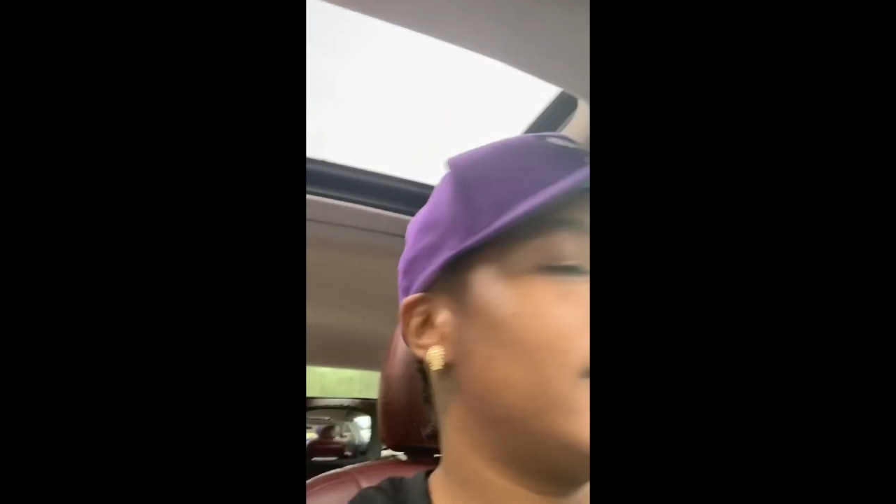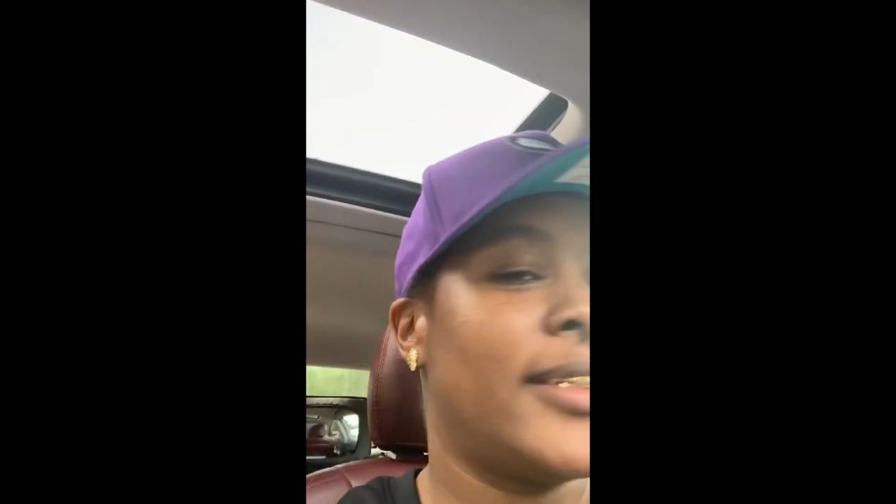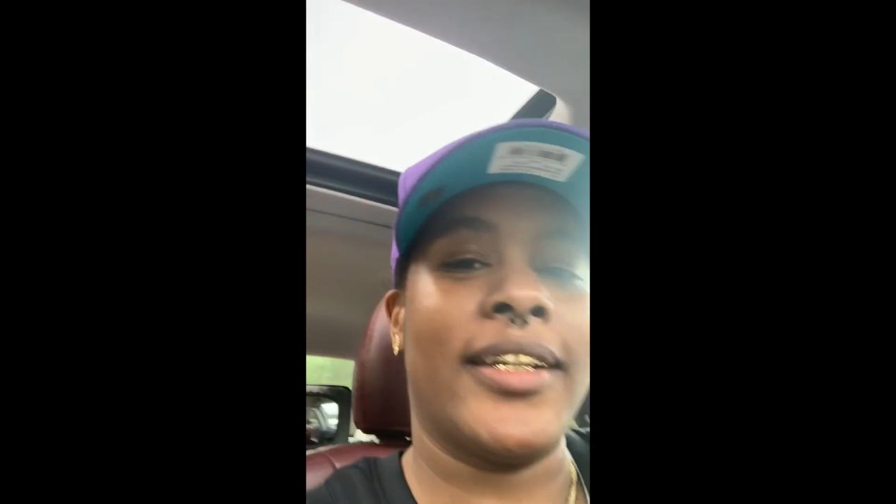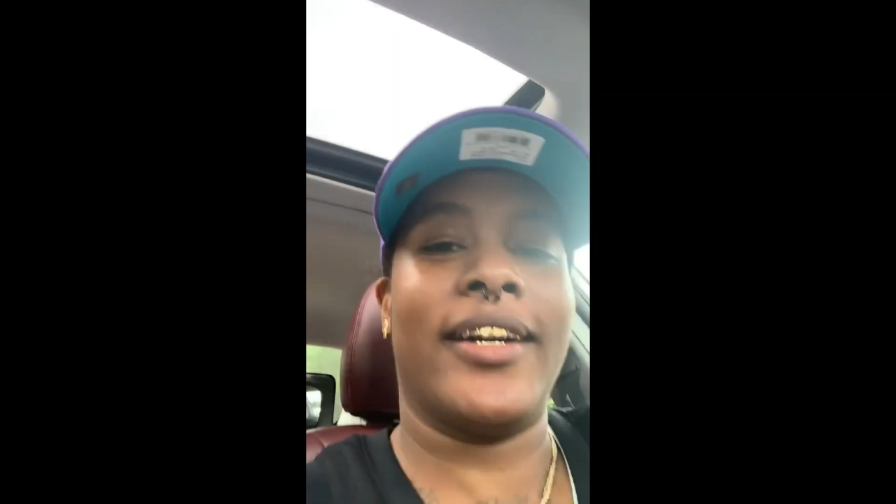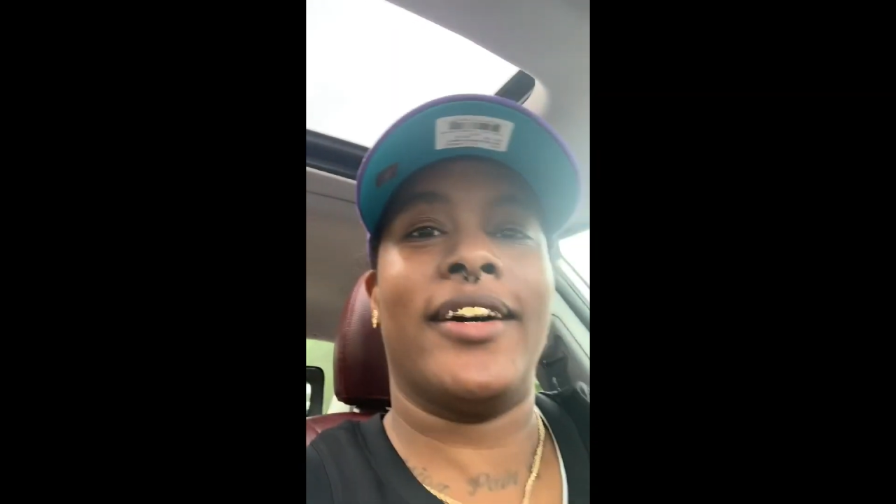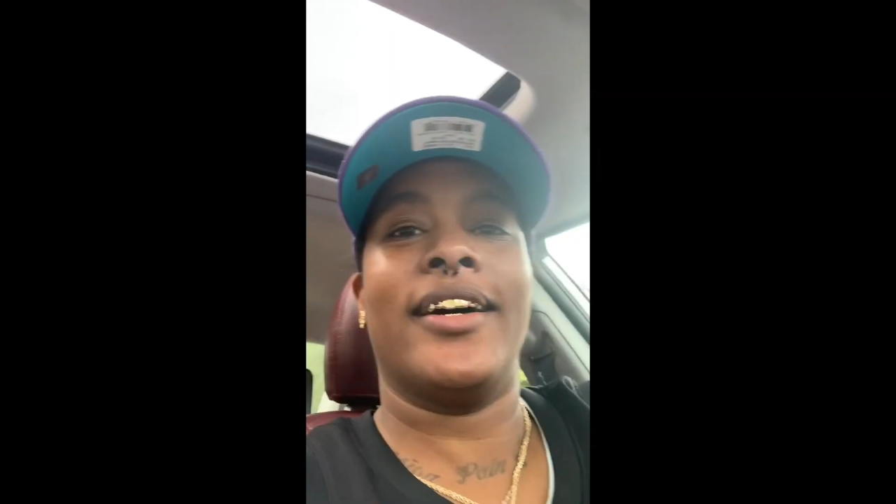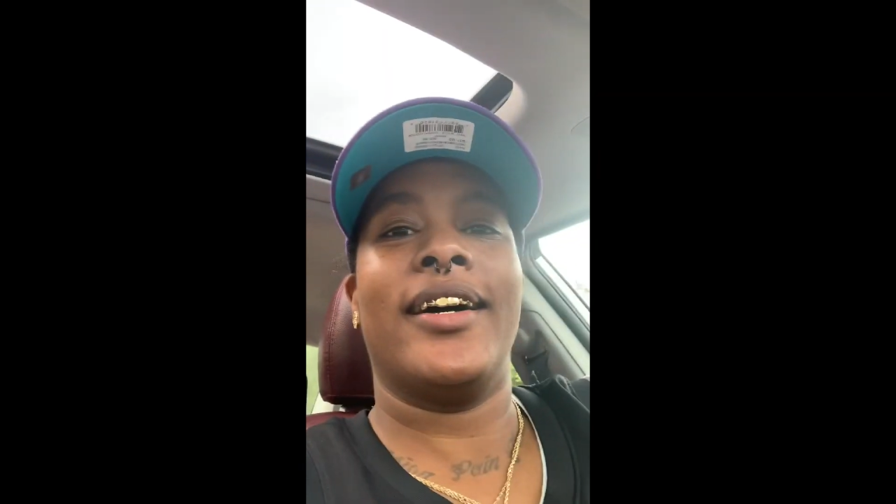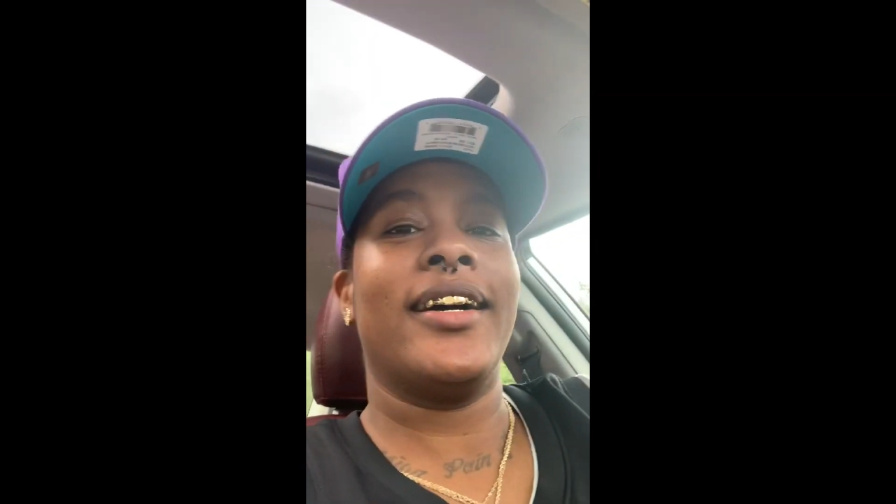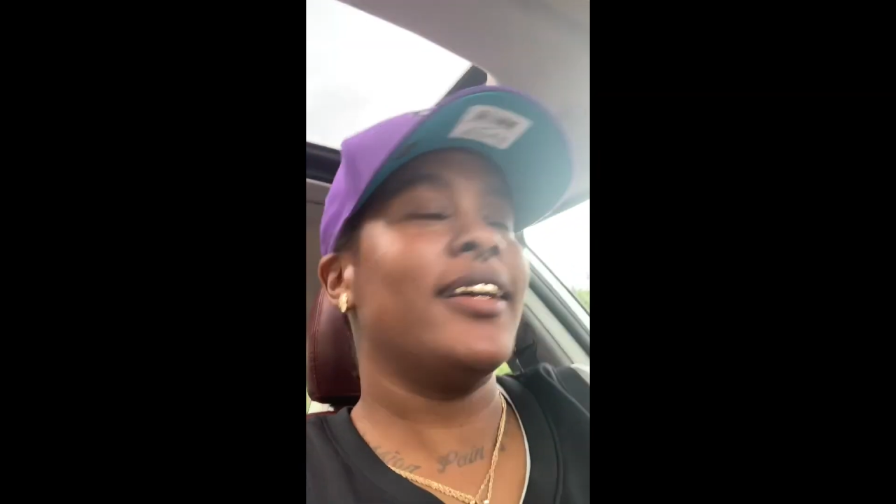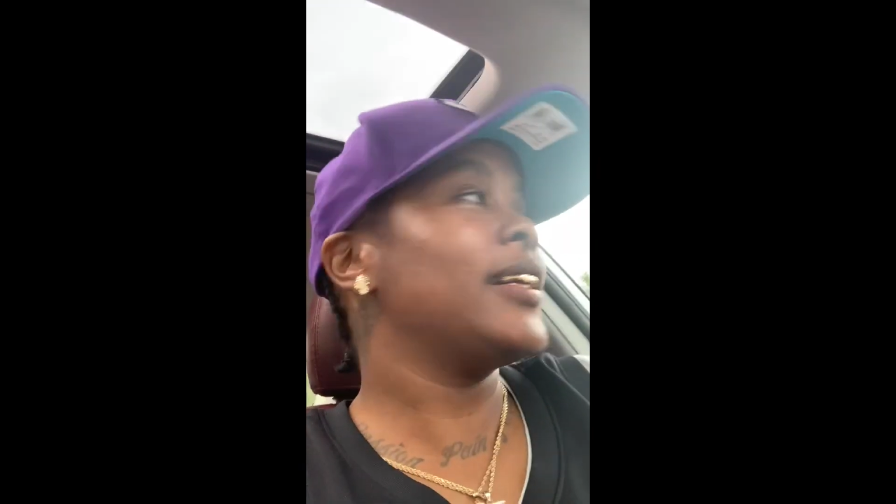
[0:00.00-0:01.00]
Y'all,
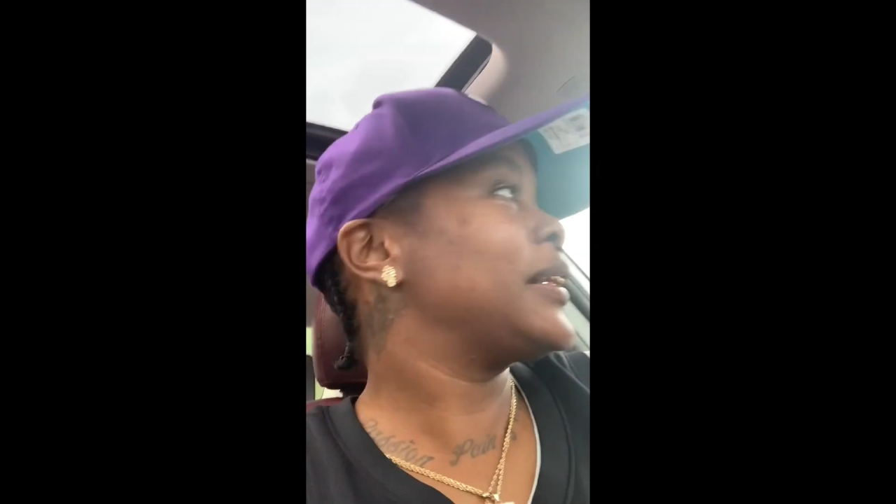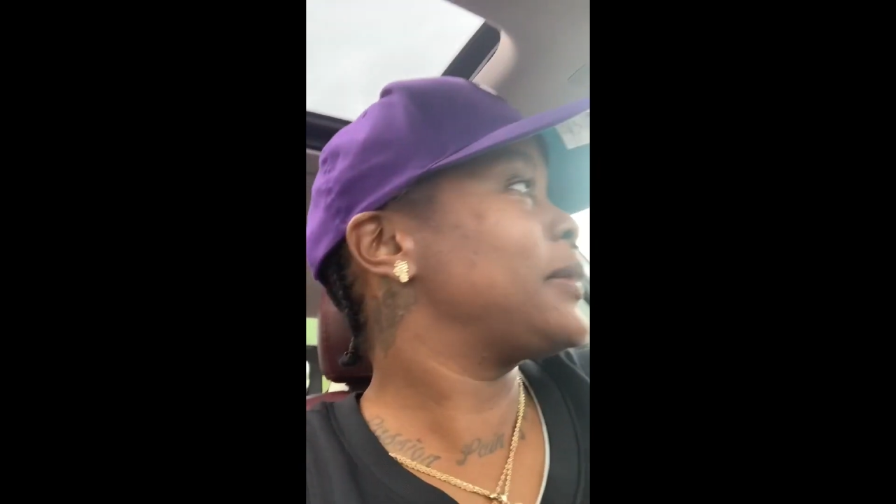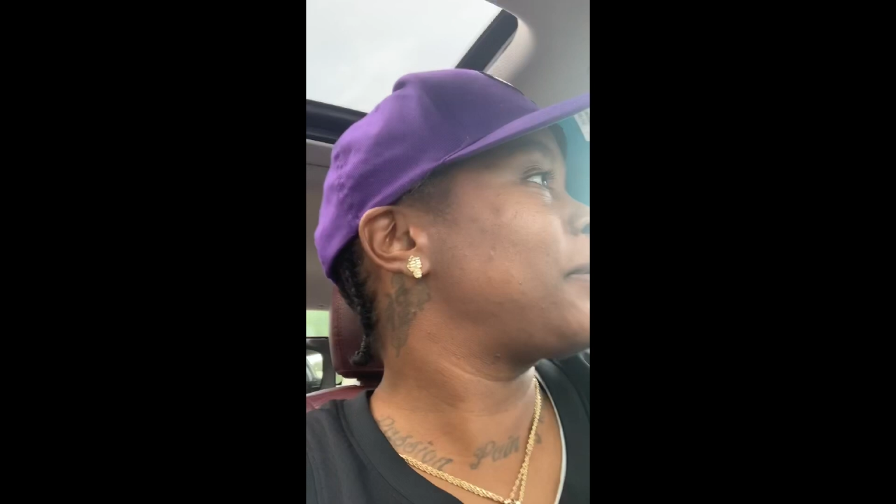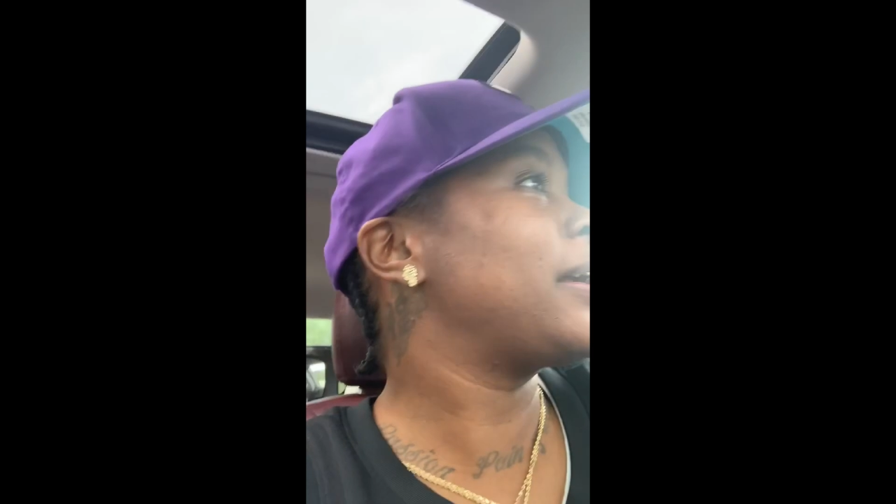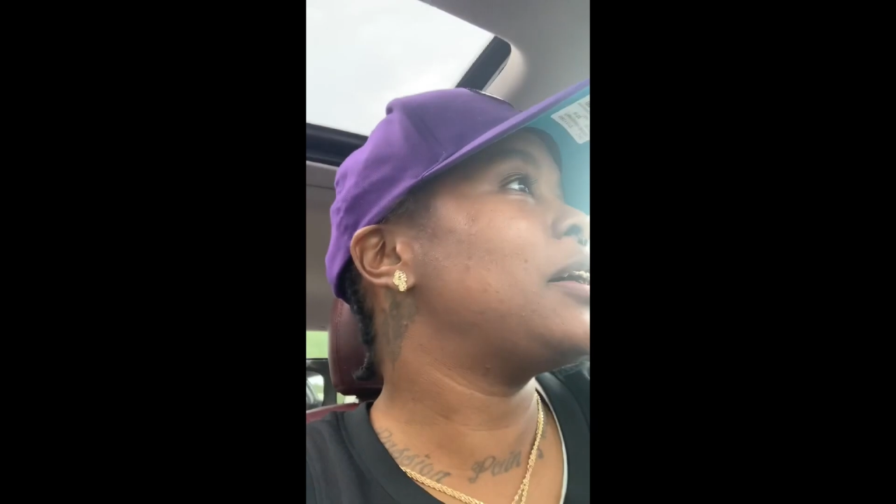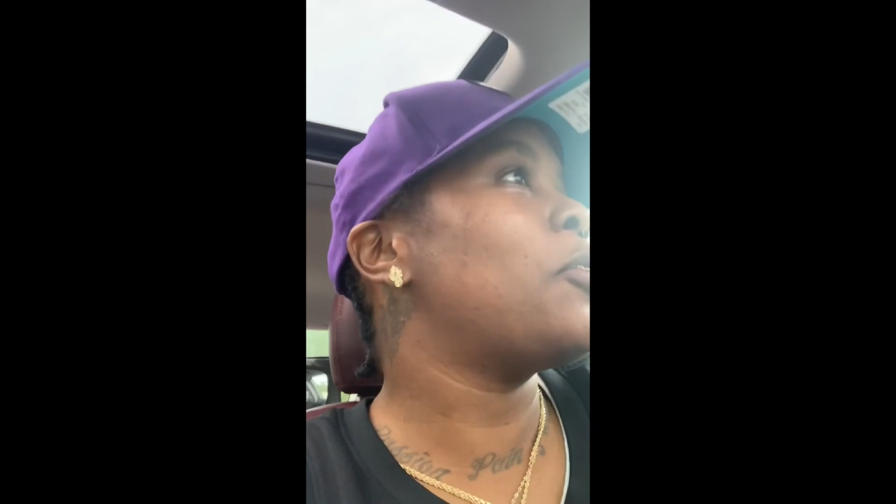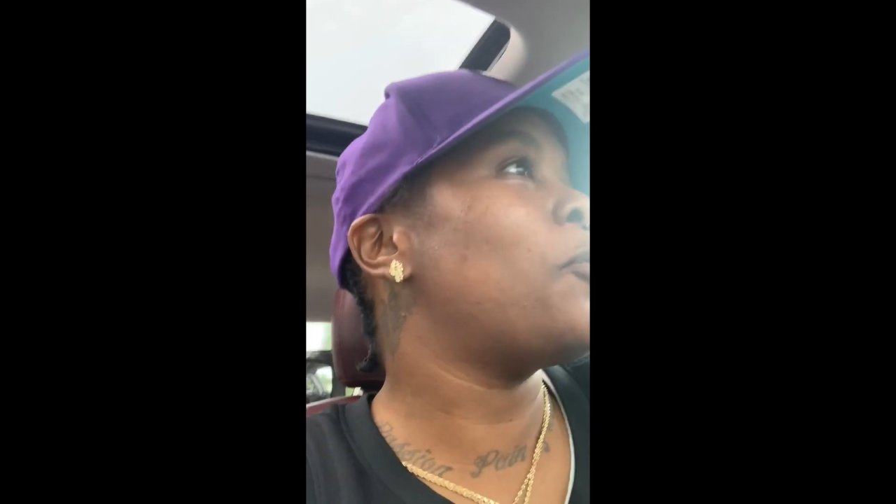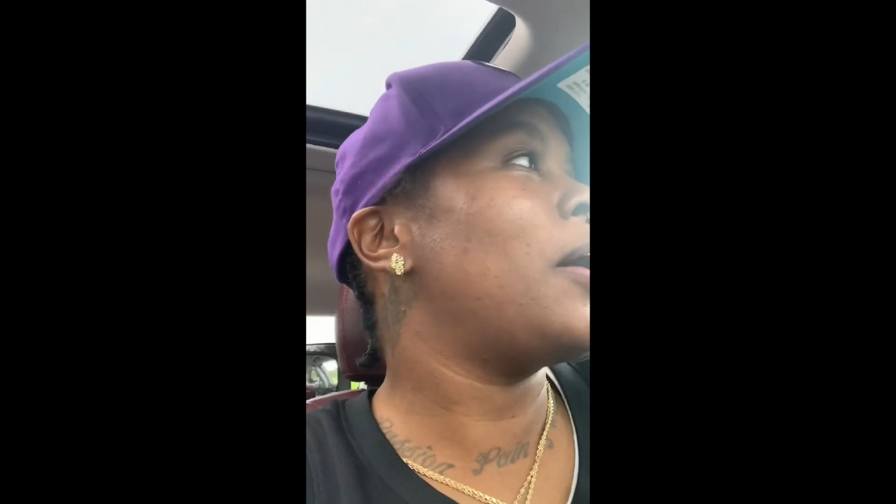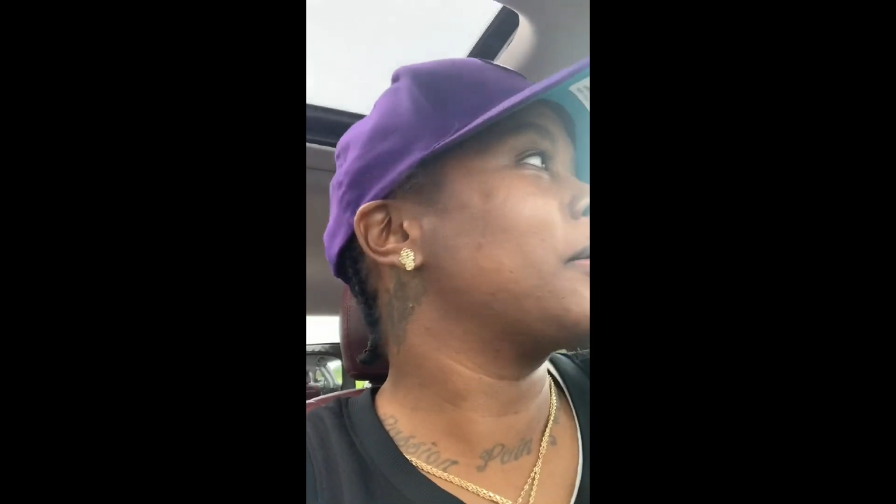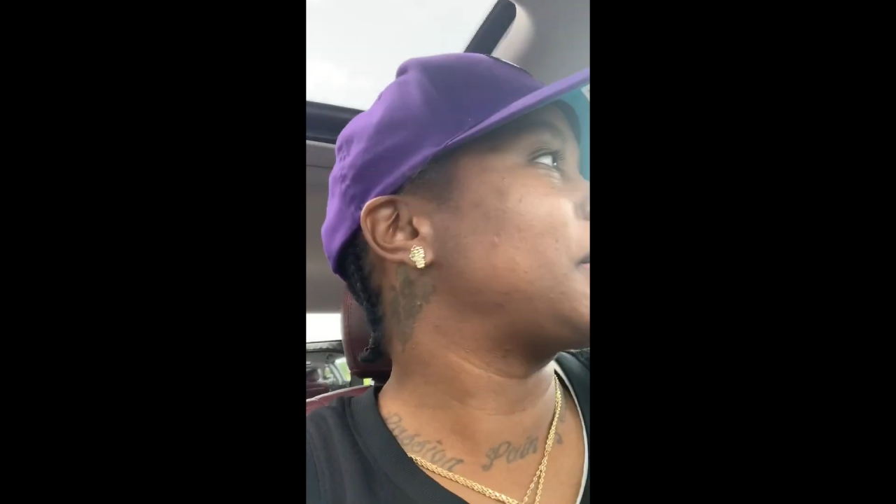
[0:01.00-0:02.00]
Bae done
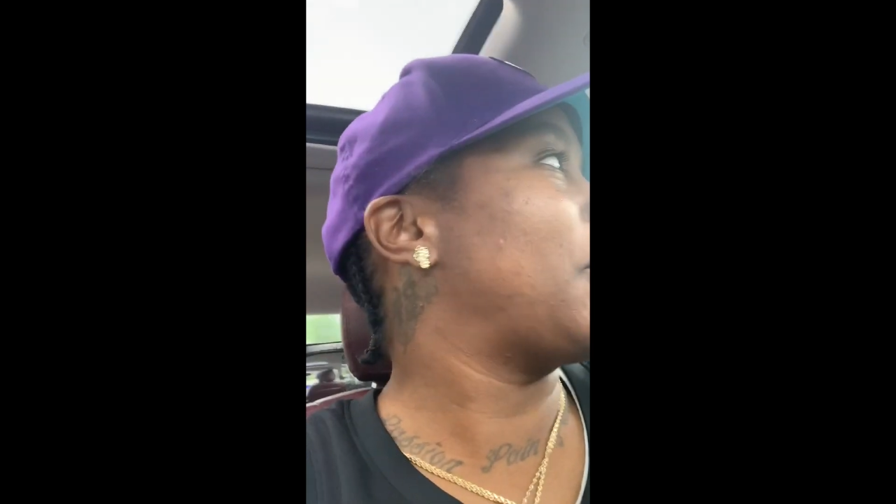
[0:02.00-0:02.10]
walked